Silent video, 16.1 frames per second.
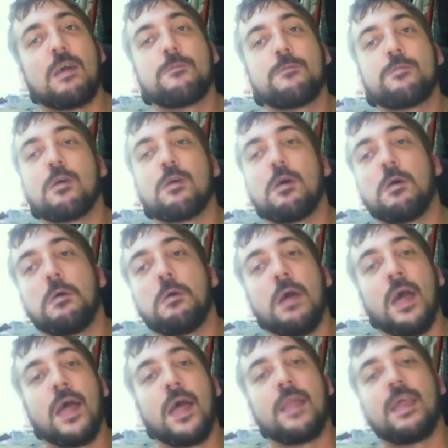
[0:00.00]
So
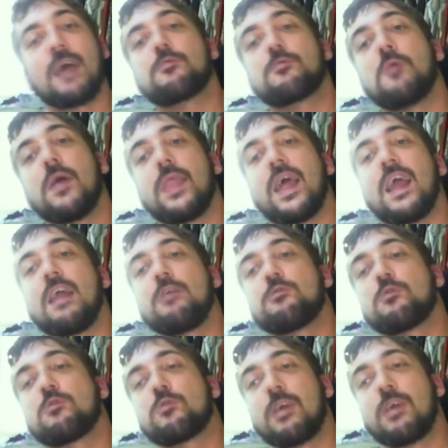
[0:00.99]
that's why the
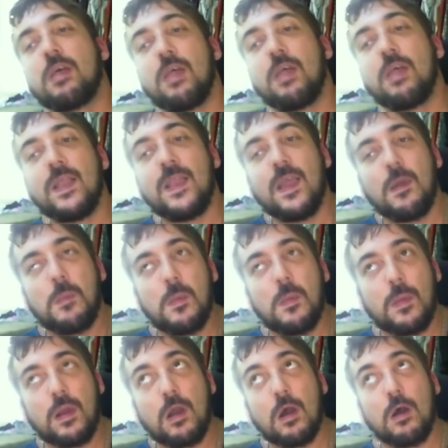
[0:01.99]
angel's killing the demon,
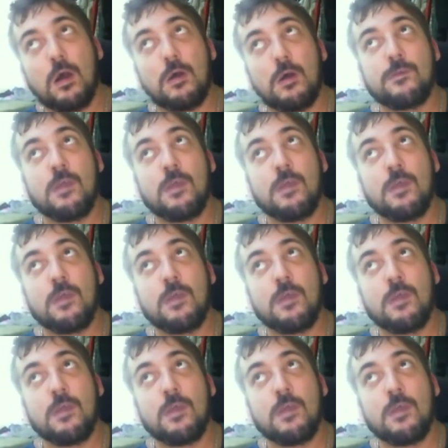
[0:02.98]
because